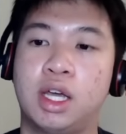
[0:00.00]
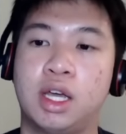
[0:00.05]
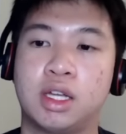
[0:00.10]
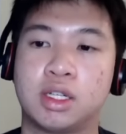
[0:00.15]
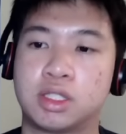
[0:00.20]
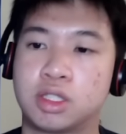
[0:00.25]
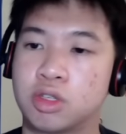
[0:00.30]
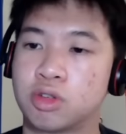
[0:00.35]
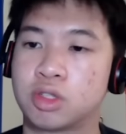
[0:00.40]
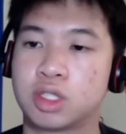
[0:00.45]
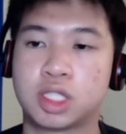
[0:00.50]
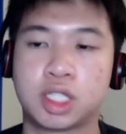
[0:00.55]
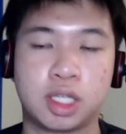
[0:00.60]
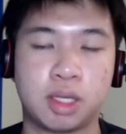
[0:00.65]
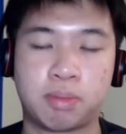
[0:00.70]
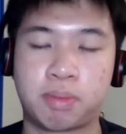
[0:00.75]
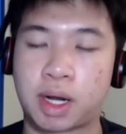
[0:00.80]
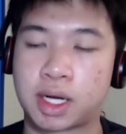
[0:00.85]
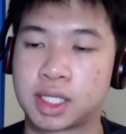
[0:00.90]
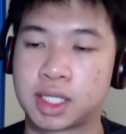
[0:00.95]
So just
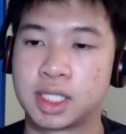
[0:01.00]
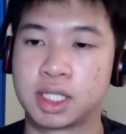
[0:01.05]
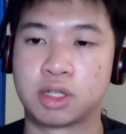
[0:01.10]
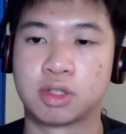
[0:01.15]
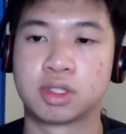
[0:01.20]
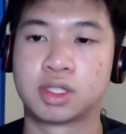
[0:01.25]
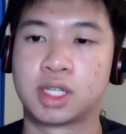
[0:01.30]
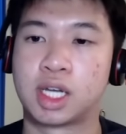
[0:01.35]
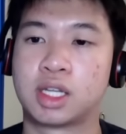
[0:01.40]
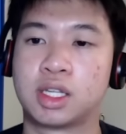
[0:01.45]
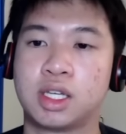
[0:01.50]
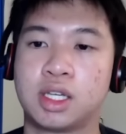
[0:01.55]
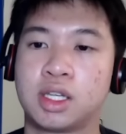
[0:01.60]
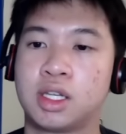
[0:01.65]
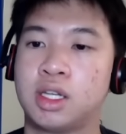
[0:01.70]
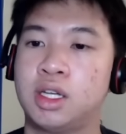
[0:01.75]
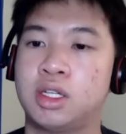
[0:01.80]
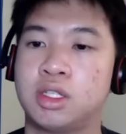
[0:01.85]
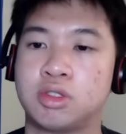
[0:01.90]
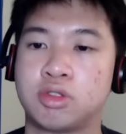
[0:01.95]
keep practicing your cycling.
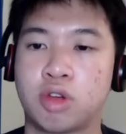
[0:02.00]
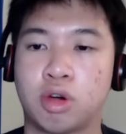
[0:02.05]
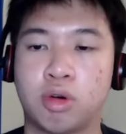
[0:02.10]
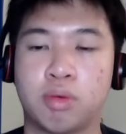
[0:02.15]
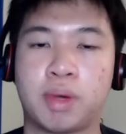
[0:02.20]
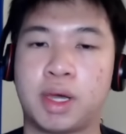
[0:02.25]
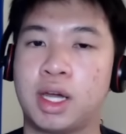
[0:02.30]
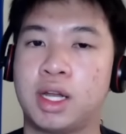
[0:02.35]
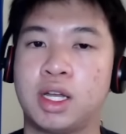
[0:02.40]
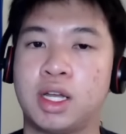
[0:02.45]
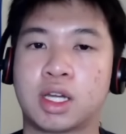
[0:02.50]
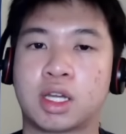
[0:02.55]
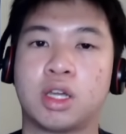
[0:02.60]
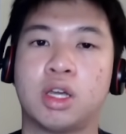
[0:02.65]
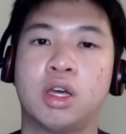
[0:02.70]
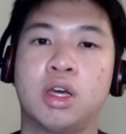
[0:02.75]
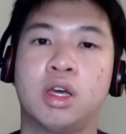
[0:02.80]
Don't panic.